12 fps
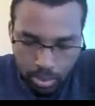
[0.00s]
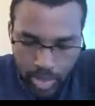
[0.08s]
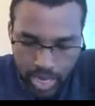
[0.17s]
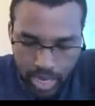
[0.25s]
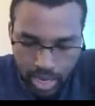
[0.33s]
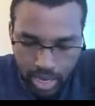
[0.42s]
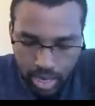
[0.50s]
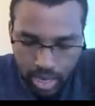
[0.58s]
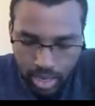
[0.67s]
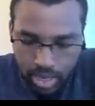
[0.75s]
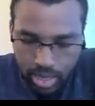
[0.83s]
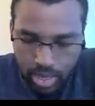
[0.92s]
B
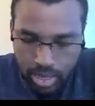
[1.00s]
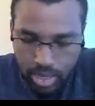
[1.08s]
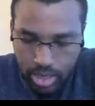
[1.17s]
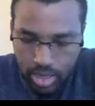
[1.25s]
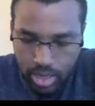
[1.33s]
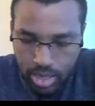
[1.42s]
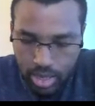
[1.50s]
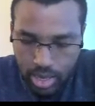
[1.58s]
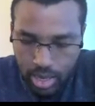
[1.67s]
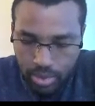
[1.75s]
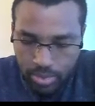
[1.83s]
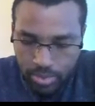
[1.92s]

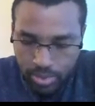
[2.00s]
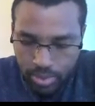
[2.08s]
if